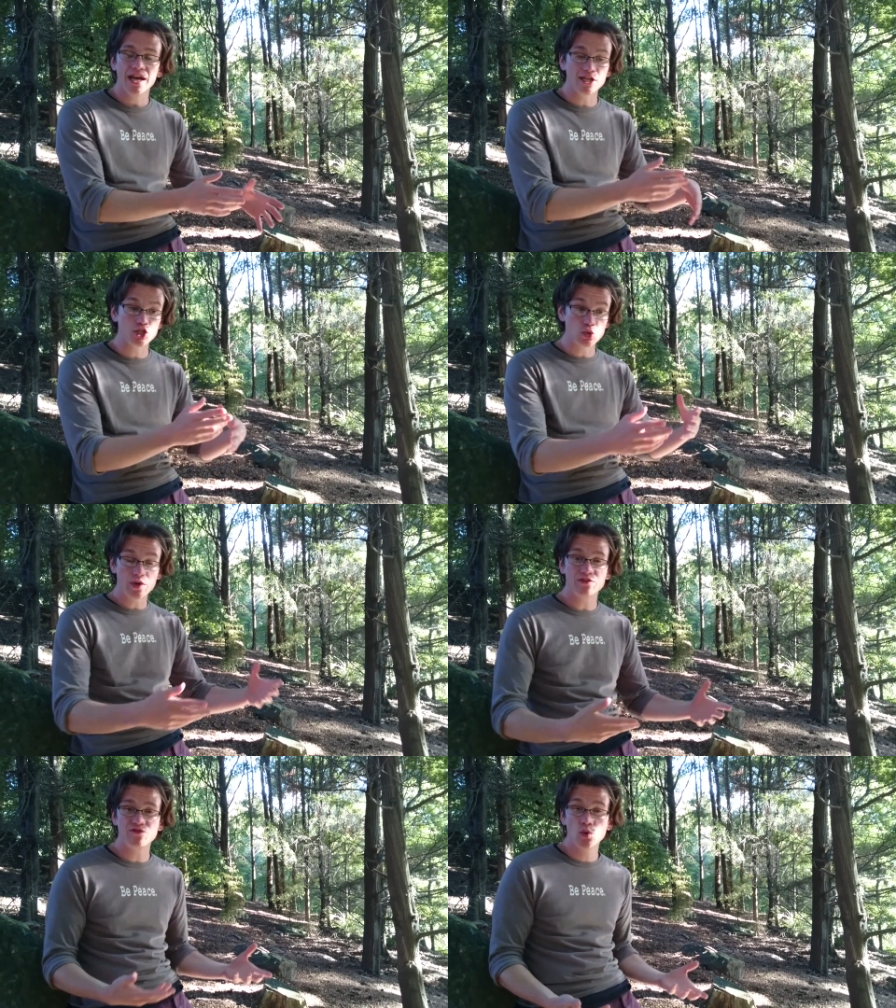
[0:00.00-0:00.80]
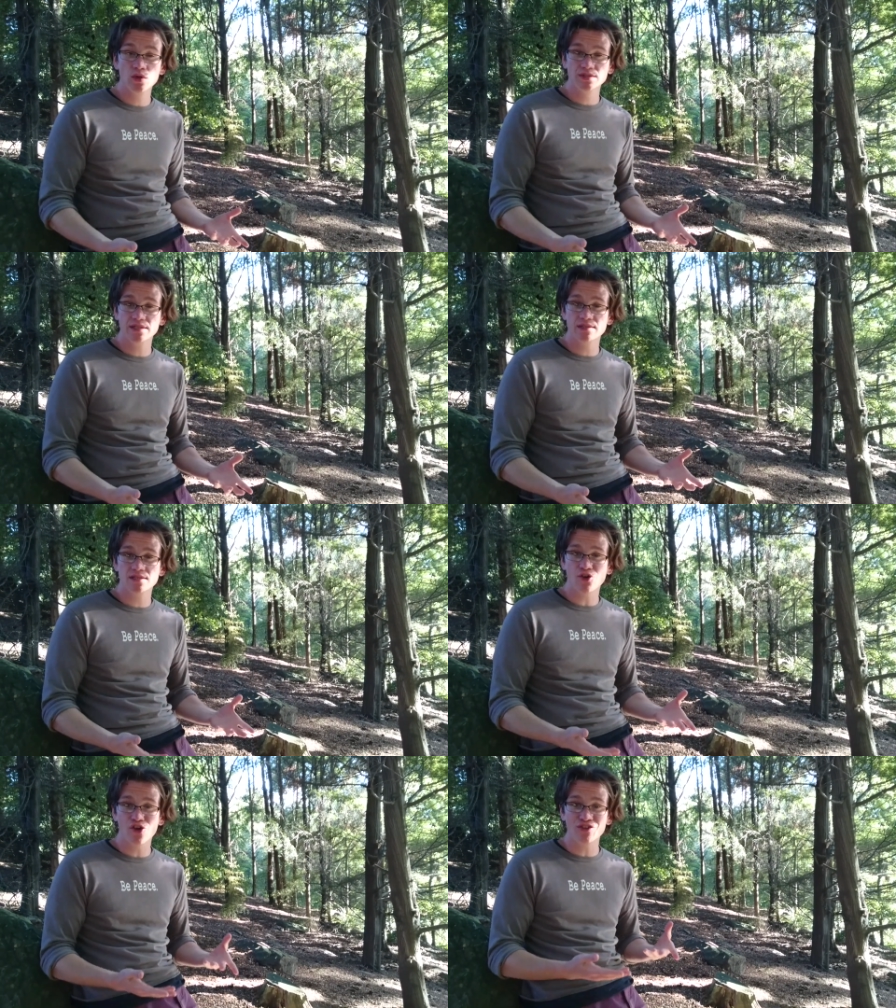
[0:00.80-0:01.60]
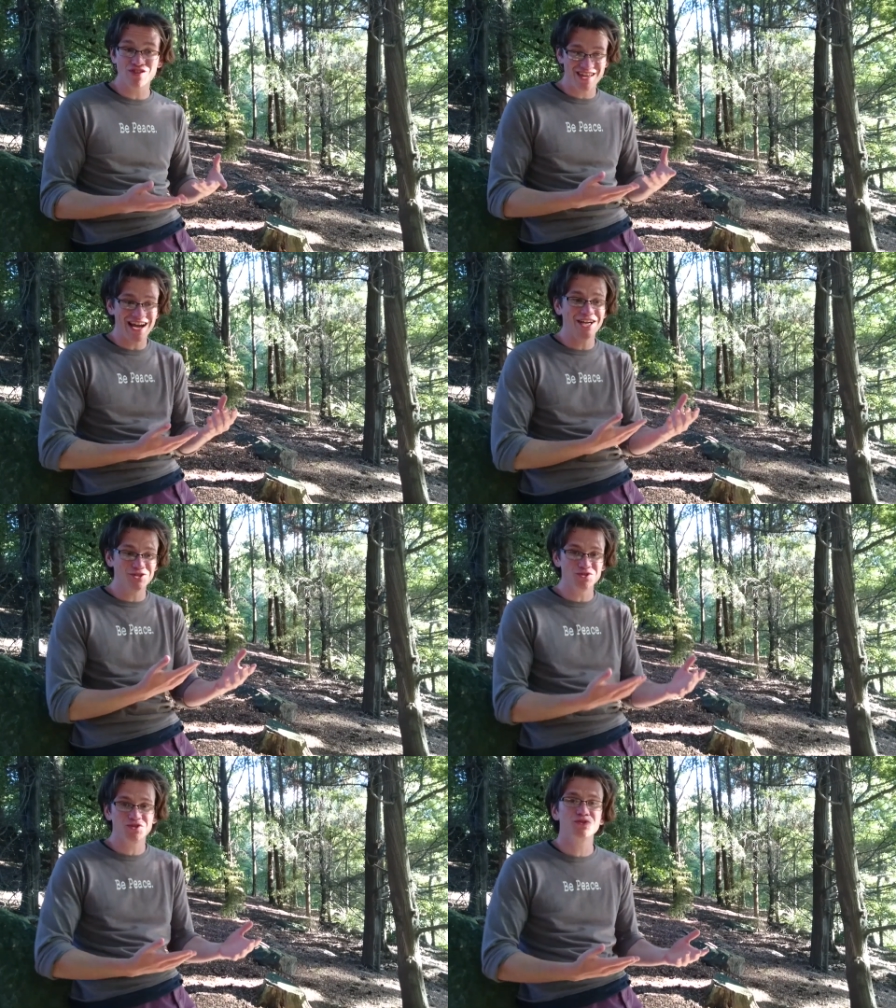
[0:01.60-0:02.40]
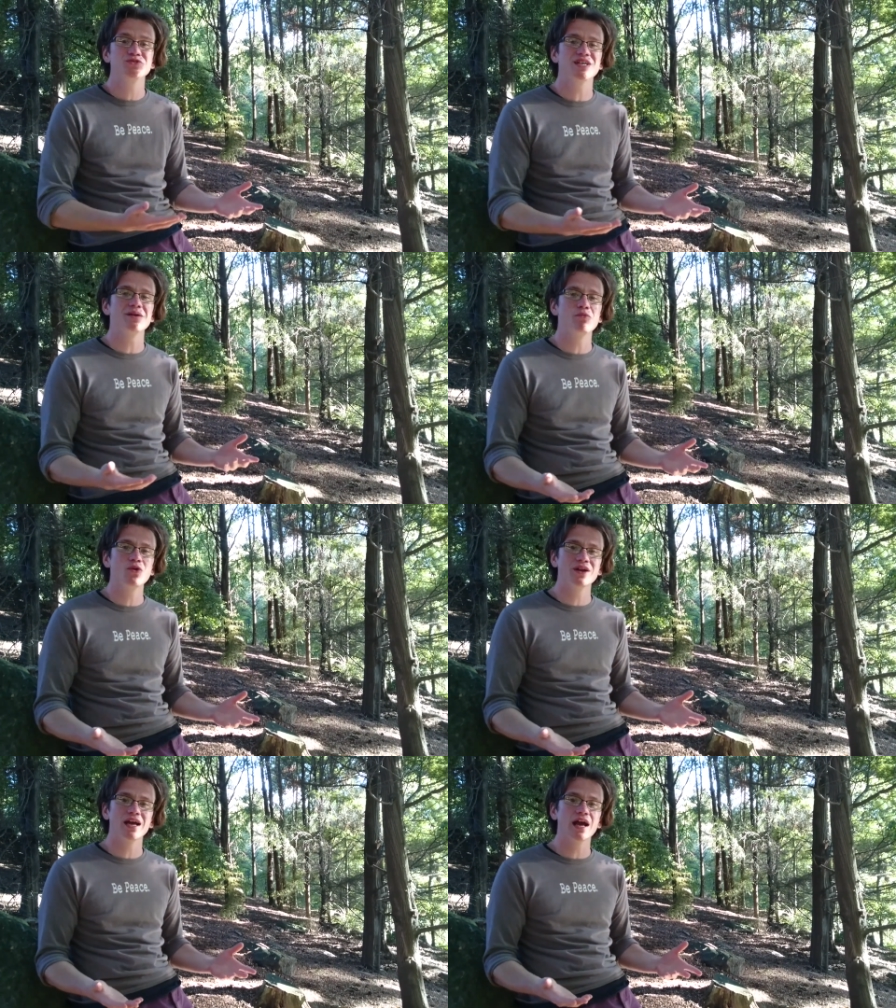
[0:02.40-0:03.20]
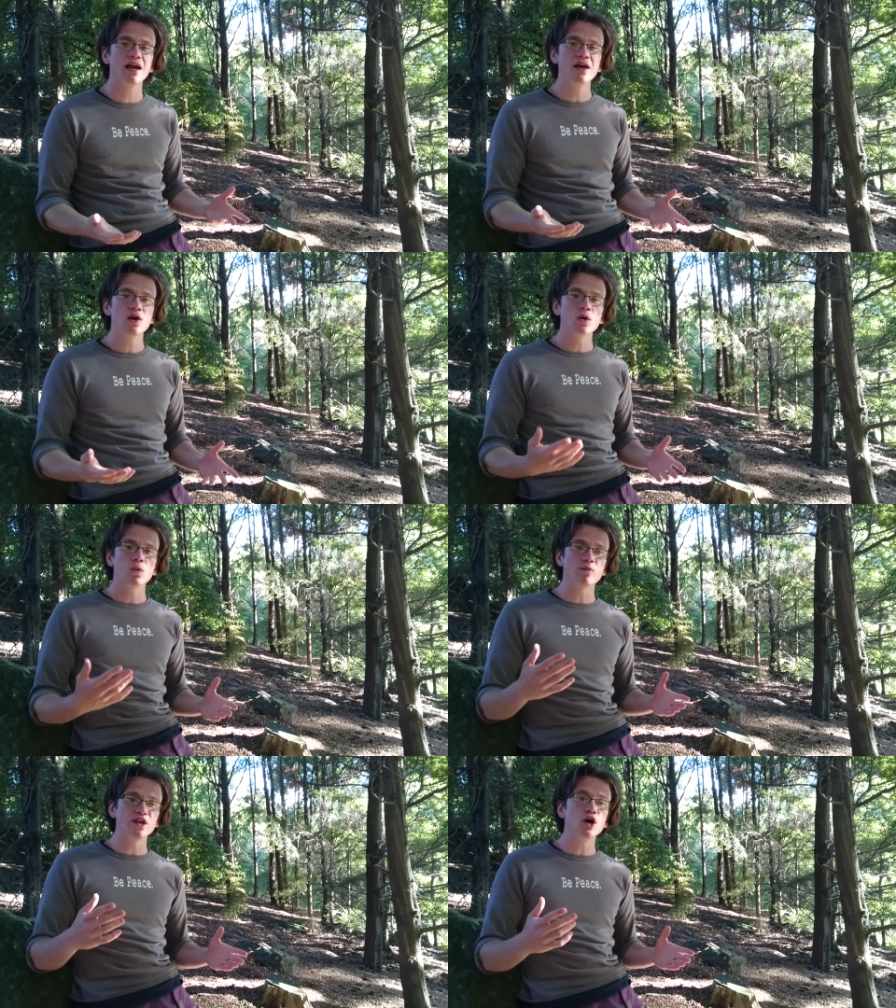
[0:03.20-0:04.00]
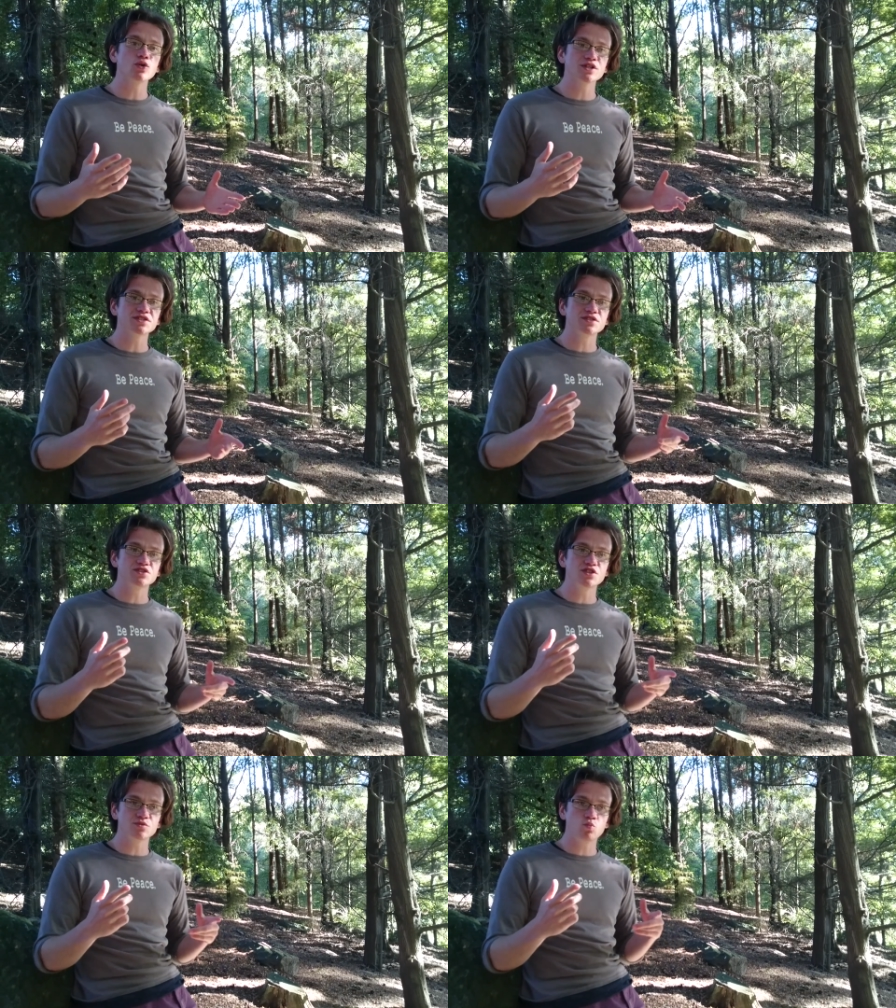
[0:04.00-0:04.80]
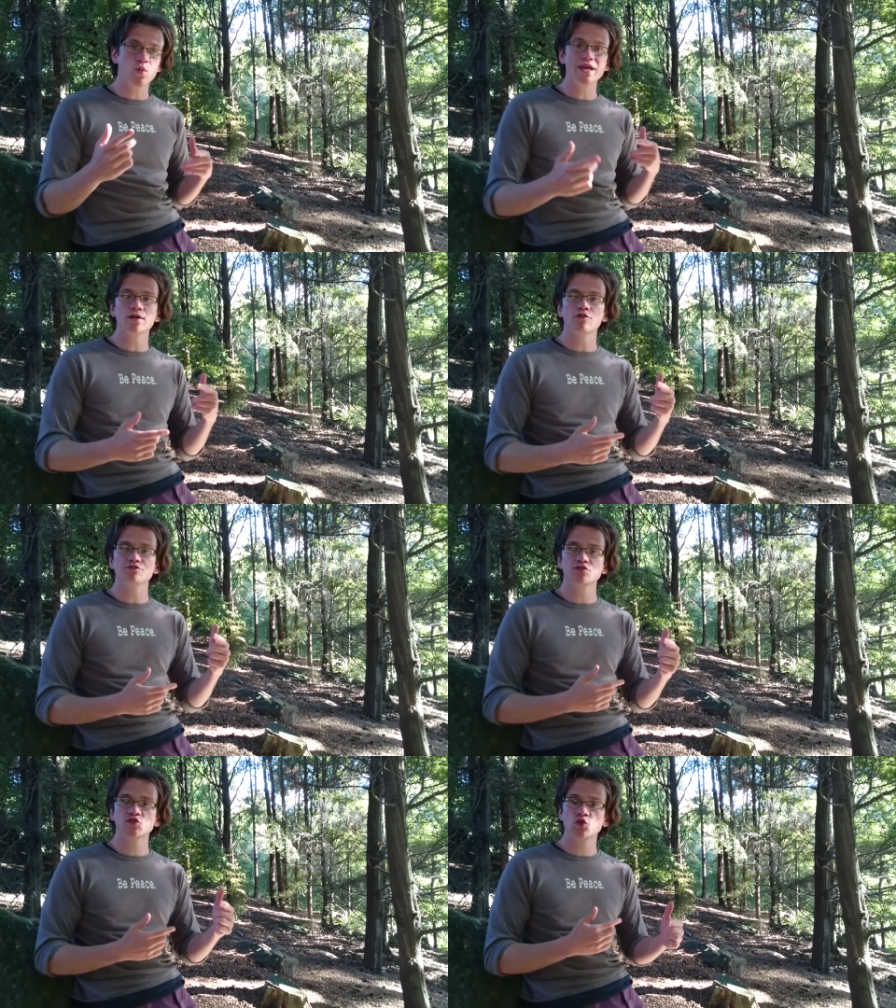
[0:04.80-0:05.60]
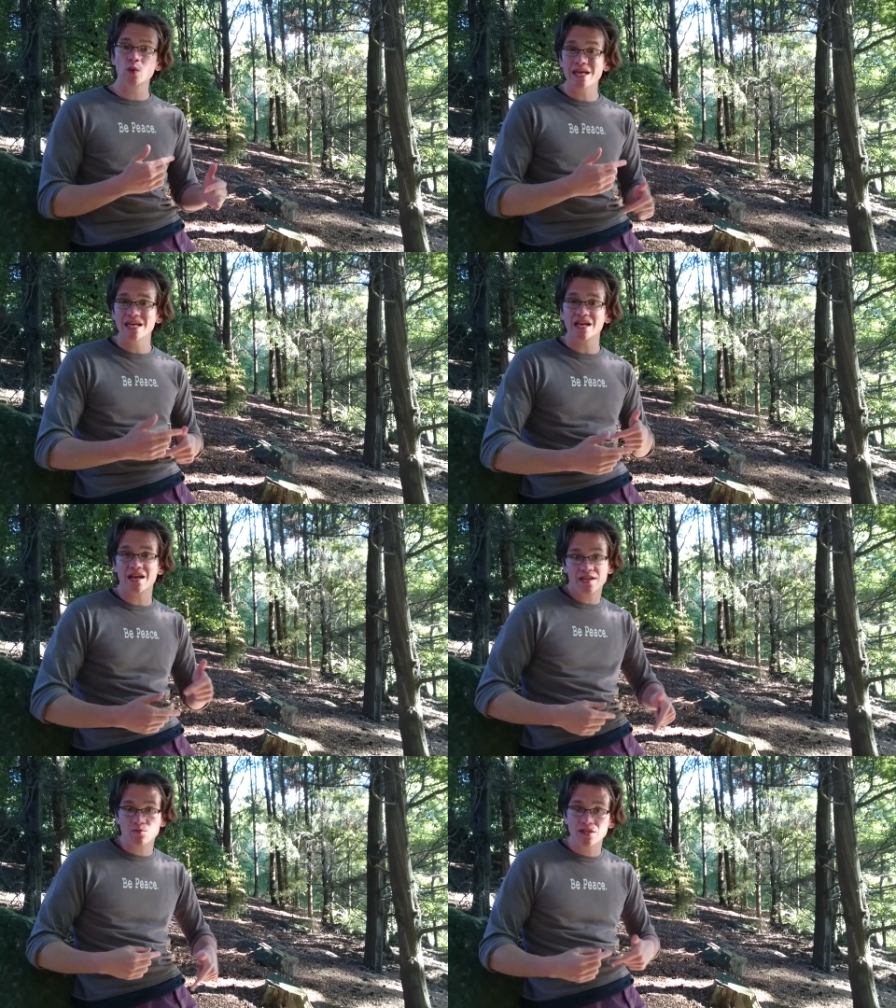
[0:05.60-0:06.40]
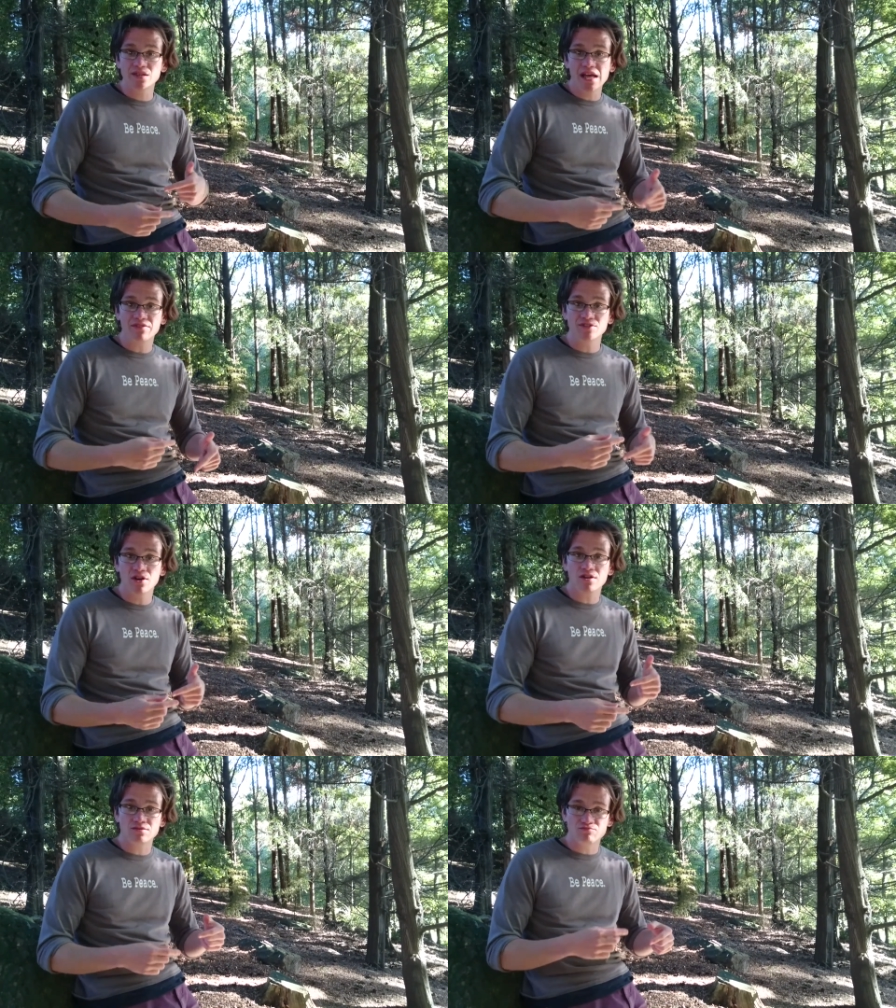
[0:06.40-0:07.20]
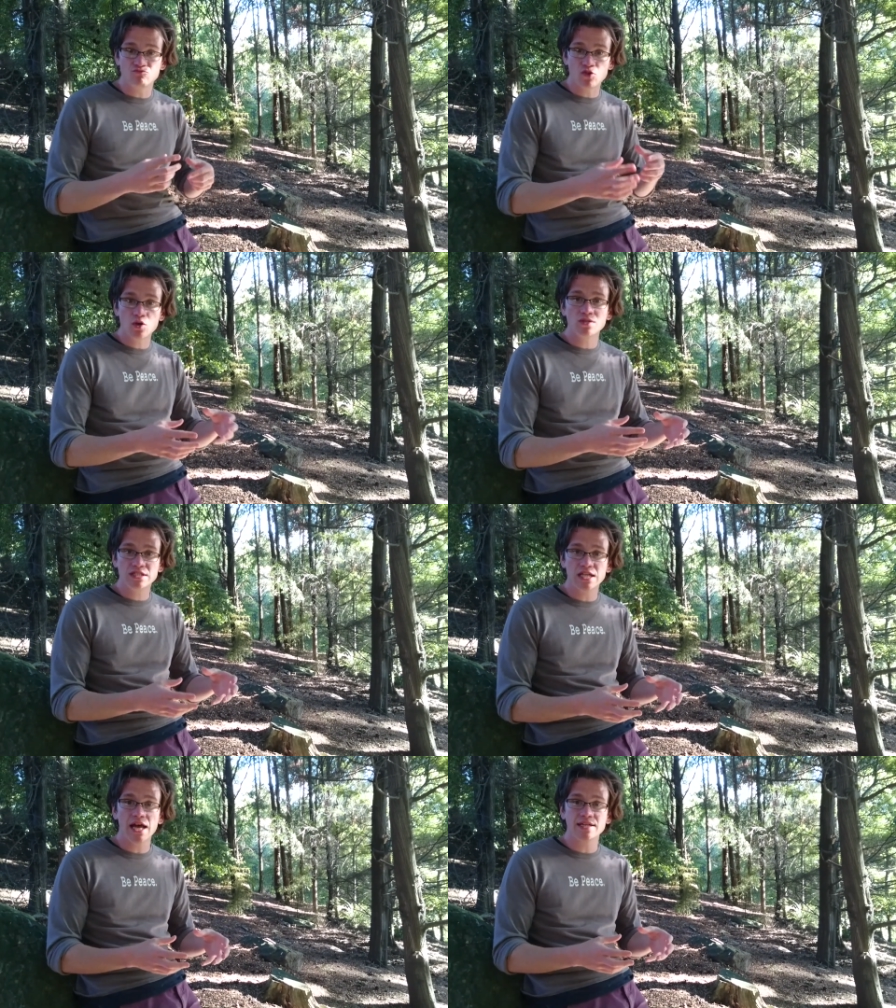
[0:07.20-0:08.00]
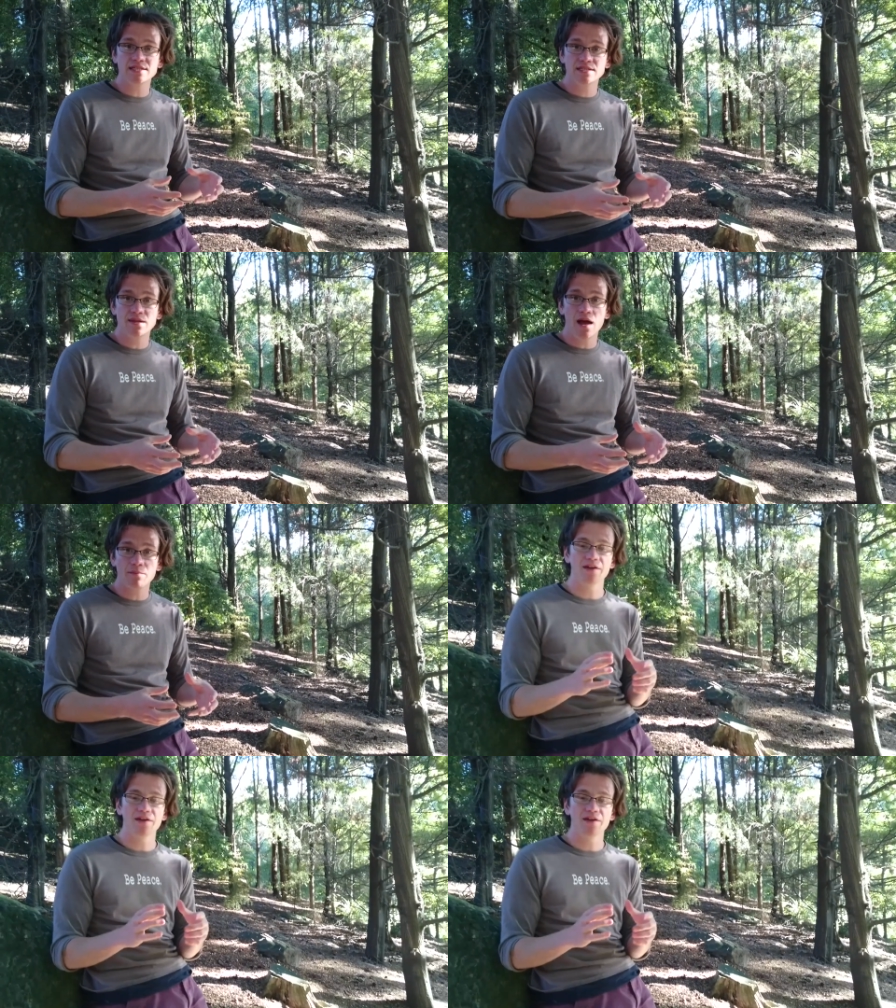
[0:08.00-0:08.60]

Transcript: and enjoy the Fjordlands on the idle Tuesday morning when we noticed the wheel squeaking as we left our roadside stop.